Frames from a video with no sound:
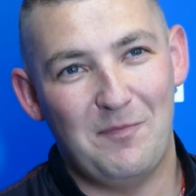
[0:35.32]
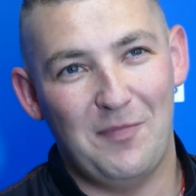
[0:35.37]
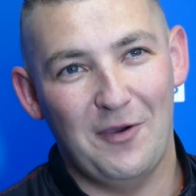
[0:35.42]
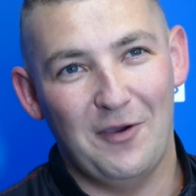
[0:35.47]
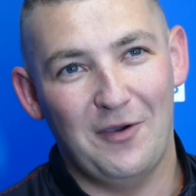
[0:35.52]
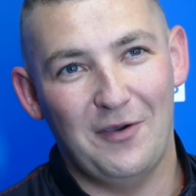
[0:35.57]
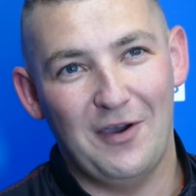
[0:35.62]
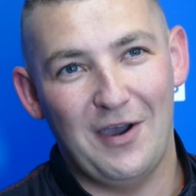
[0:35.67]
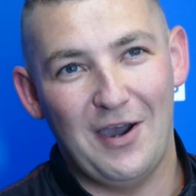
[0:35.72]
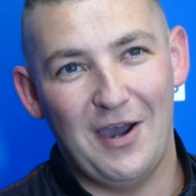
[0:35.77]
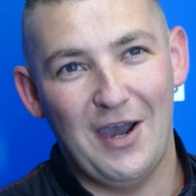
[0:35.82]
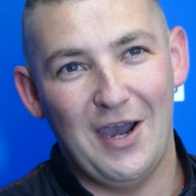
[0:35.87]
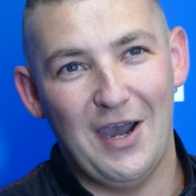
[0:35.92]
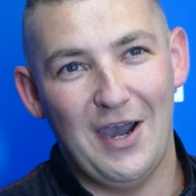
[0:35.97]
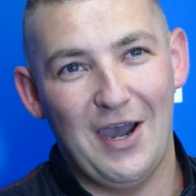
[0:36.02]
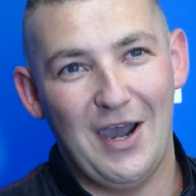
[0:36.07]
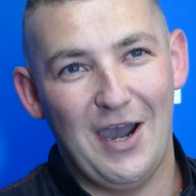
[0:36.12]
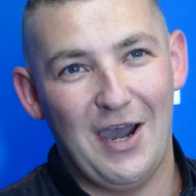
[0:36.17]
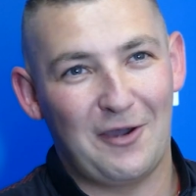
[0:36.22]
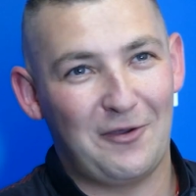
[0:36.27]
but
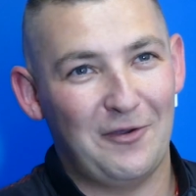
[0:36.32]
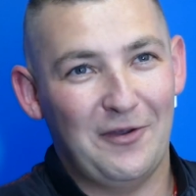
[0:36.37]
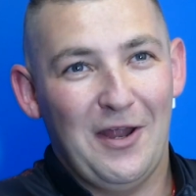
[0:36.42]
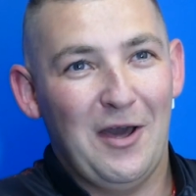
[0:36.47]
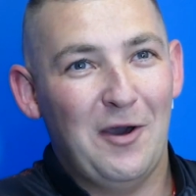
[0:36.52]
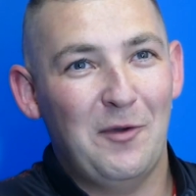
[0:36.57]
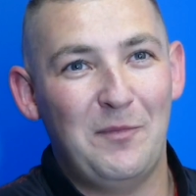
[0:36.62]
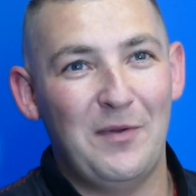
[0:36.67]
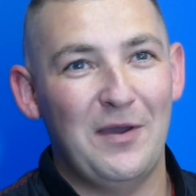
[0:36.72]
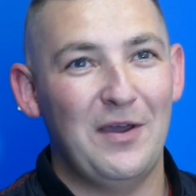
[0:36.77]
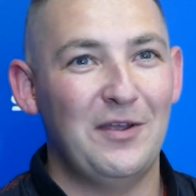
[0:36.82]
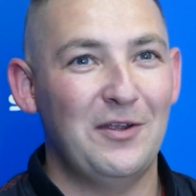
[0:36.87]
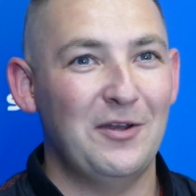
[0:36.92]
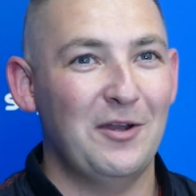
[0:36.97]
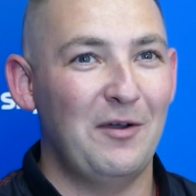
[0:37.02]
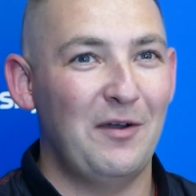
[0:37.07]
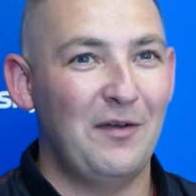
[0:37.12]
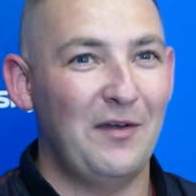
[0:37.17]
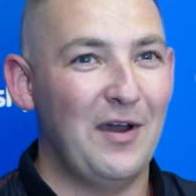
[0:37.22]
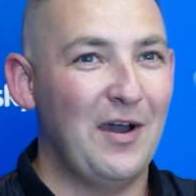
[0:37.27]
I couldn't help it, you
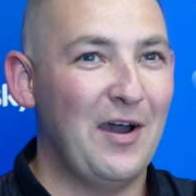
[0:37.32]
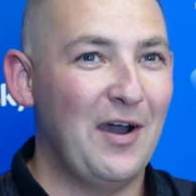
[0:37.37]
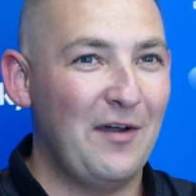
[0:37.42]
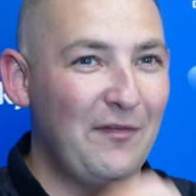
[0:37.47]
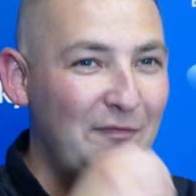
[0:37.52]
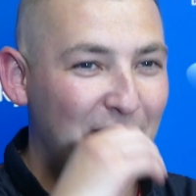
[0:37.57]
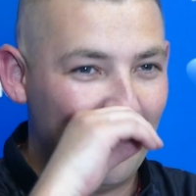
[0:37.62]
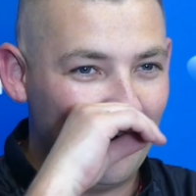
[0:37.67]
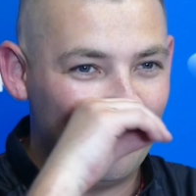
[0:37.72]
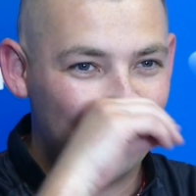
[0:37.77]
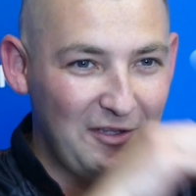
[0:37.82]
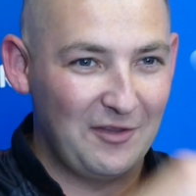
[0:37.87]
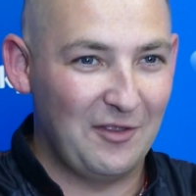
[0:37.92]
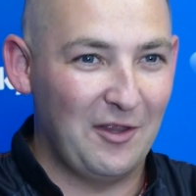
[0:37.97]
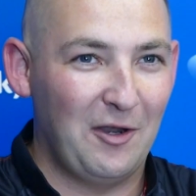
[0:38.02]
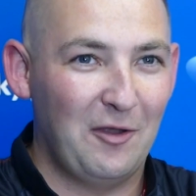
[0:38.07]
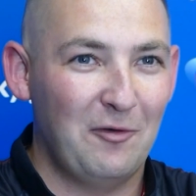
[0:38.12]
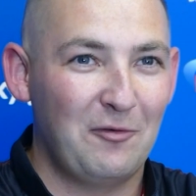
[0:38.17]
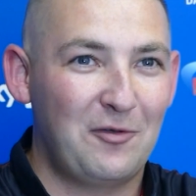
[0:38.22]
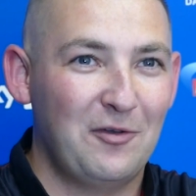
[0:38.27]
know. I thought it was in
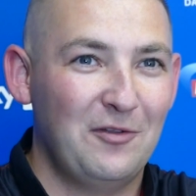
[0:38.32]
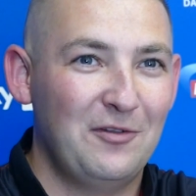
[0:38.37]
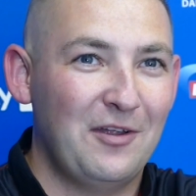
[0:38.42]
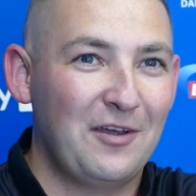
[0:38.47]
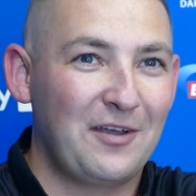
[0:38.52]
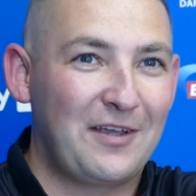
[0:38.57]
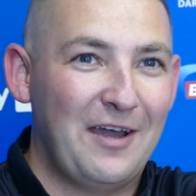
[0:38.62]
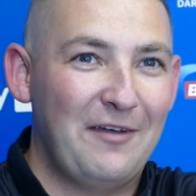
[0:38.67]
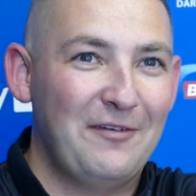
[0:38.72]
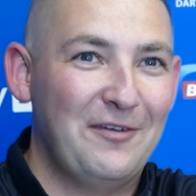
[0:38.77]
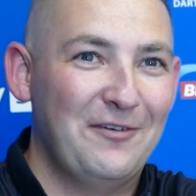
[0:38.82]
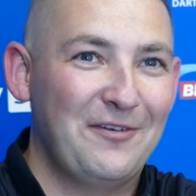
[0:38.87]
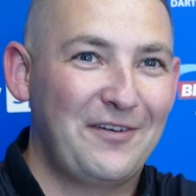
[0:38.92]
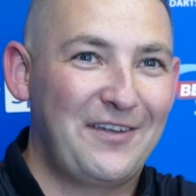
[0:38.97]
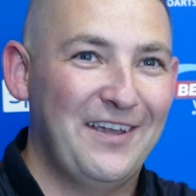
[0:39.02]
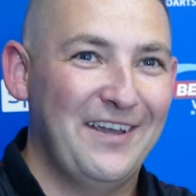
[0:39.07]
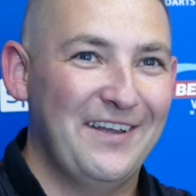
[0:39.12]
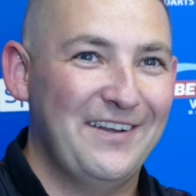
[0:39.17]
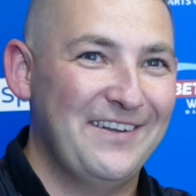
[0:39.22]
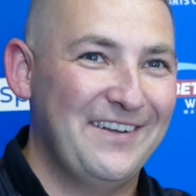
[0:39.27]
the local on
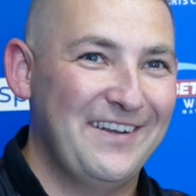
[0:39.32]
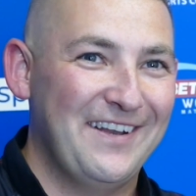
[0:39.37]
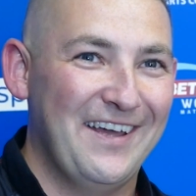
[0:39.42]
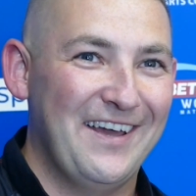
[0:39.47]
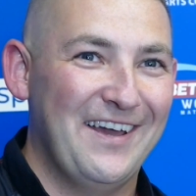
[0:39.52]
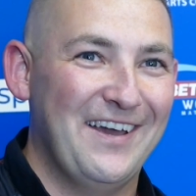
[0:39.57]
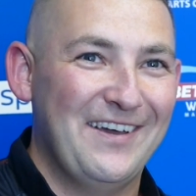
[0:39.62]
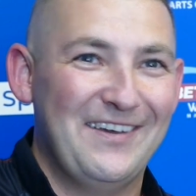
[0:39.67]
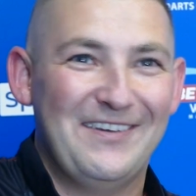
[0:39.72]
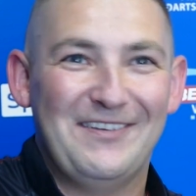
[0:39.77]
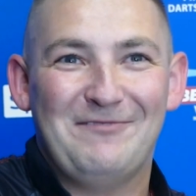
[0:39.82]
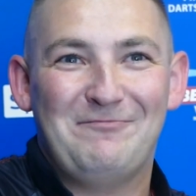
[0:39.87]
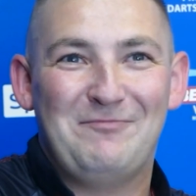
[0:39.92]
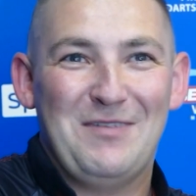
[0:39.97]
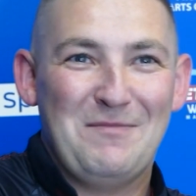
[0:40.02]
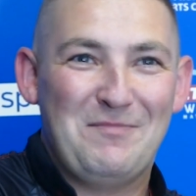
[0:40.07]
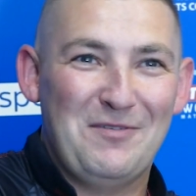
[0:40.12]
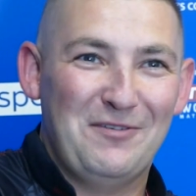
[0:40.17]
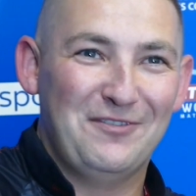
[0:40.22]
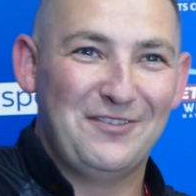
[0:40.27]
karaoke, and
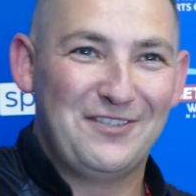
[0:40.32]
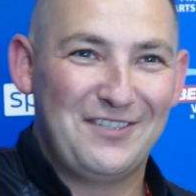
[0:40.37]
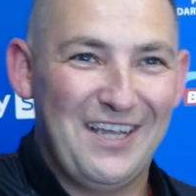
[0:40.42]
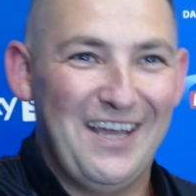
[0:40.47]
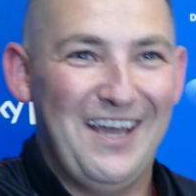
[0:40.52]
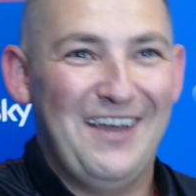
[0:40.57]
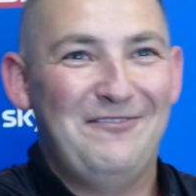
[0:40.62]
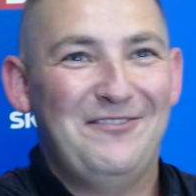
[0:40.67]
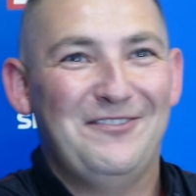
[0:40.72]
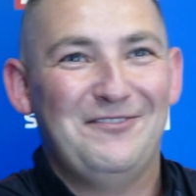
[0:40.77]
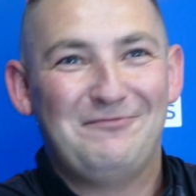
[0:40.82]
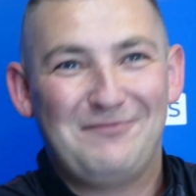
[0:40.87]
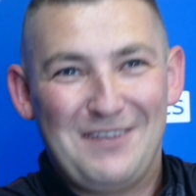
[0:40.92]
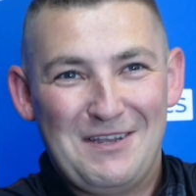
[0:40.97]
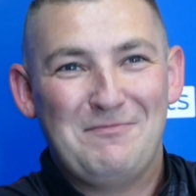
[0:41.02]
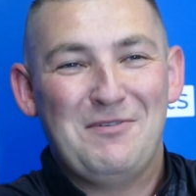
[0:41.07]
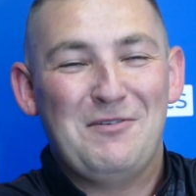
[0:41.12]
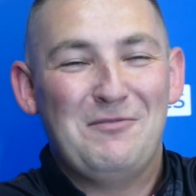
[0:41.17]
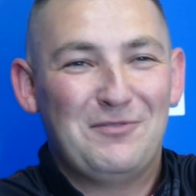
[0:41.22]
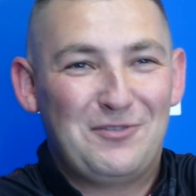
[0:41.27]
people
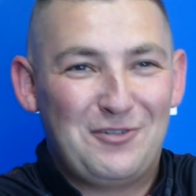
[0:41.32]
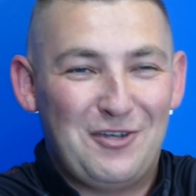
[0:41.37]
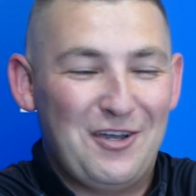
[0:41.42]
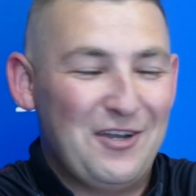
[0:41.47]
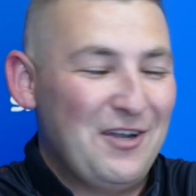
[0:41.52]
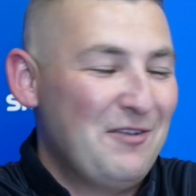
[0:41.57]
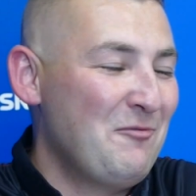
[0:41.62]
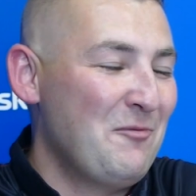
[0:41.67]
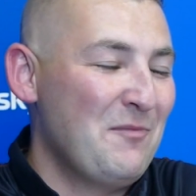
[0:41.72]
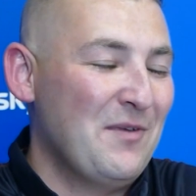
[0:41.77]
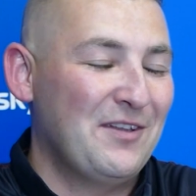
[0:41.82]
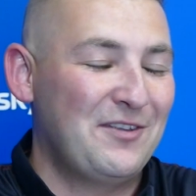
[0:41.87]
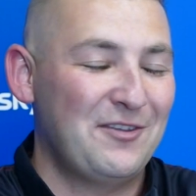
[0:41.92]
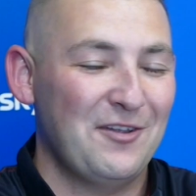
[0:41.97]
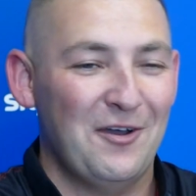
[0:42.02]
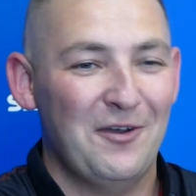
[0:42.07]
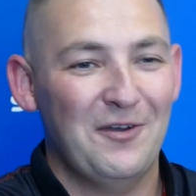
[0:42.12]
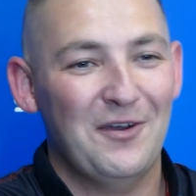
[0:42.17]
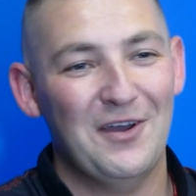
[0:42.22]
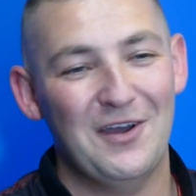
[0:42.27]
were joining with me,
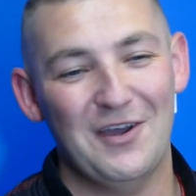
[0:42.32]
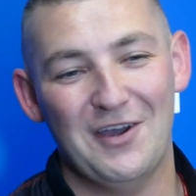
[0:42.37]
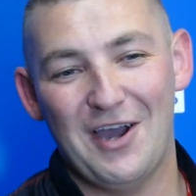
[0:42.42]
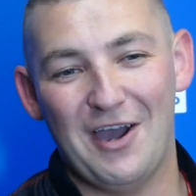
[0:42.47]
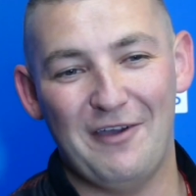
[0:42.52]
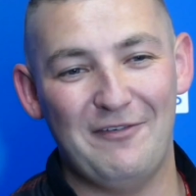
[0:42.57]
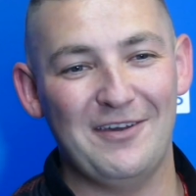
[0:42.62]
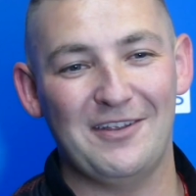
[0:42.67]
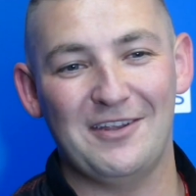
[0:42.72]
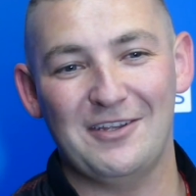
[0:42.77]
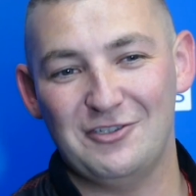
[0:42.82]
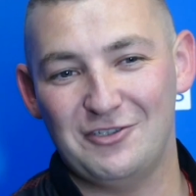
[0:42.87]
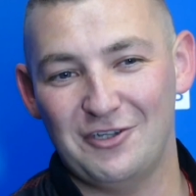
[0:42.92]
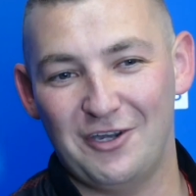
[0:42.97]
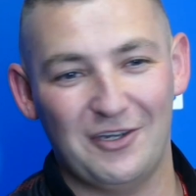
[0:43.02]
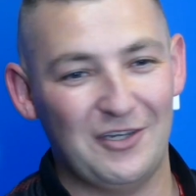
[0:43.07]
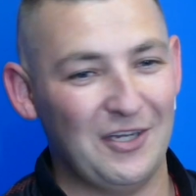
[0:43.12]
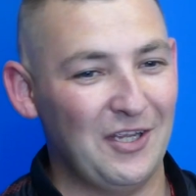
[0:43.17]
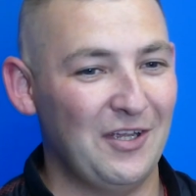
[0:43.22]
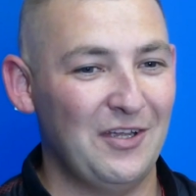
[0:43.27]
so I really
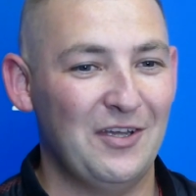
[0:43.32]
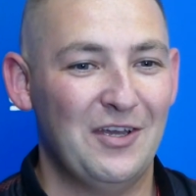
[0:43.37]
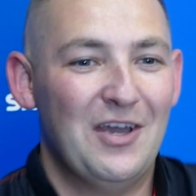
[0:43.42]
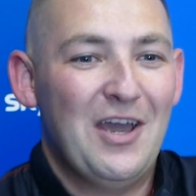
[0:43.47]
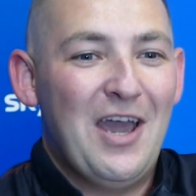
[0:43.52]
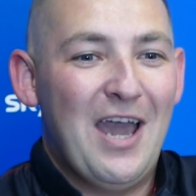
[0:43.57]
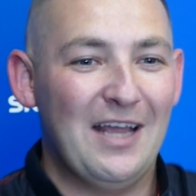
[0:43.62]
enjoyed it.